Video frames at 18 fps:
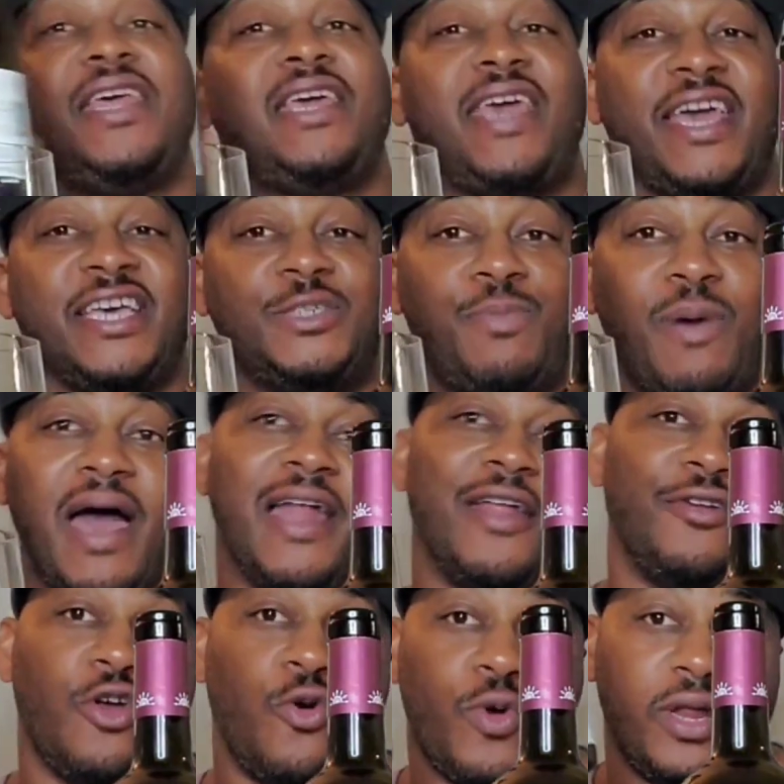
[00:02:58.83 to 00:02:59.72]
ain't a case
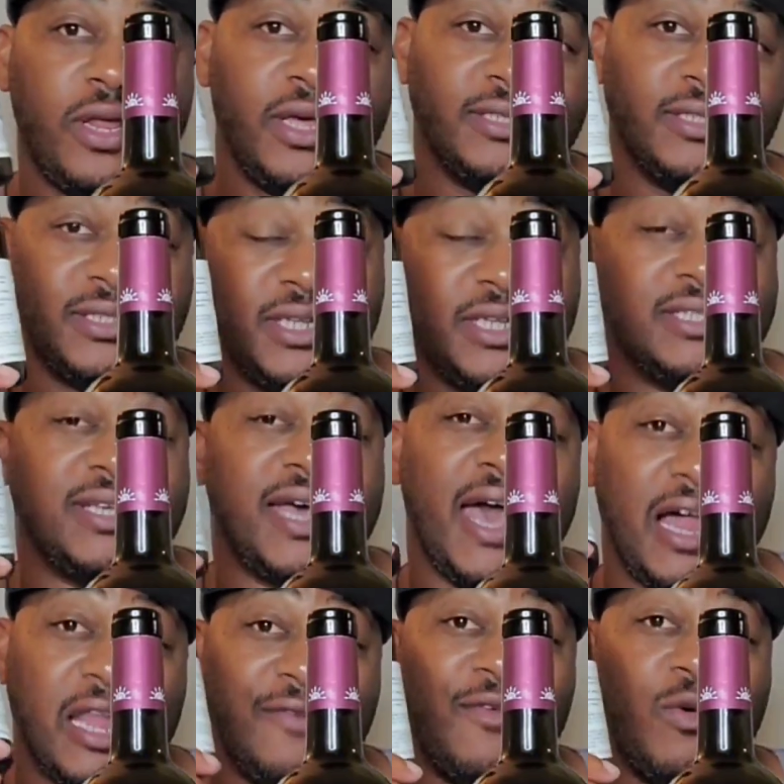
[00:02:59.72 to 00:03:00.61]
buy, I don't know what it is. And this is
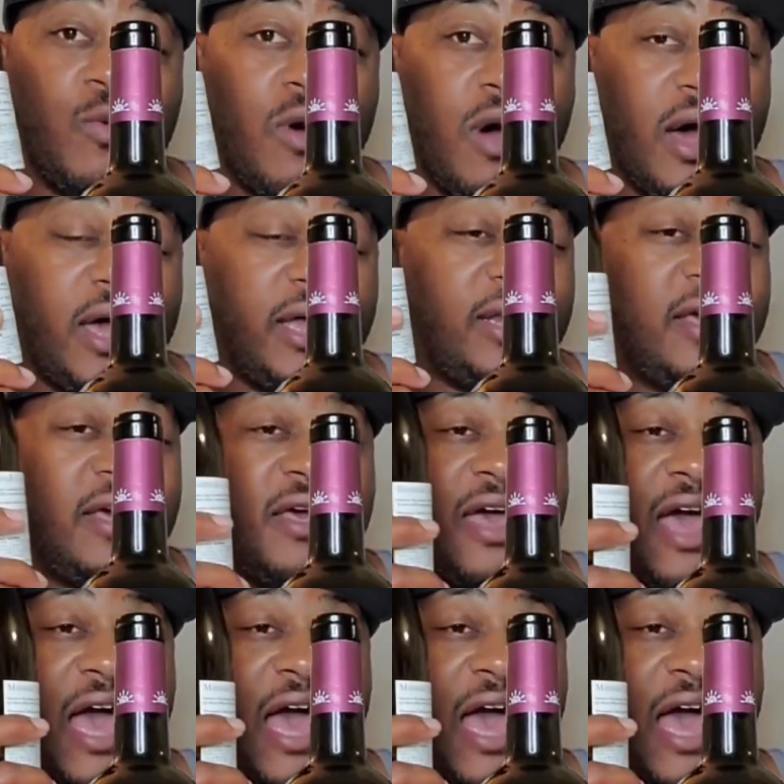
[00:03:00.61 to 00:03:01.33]
a hell of a wine.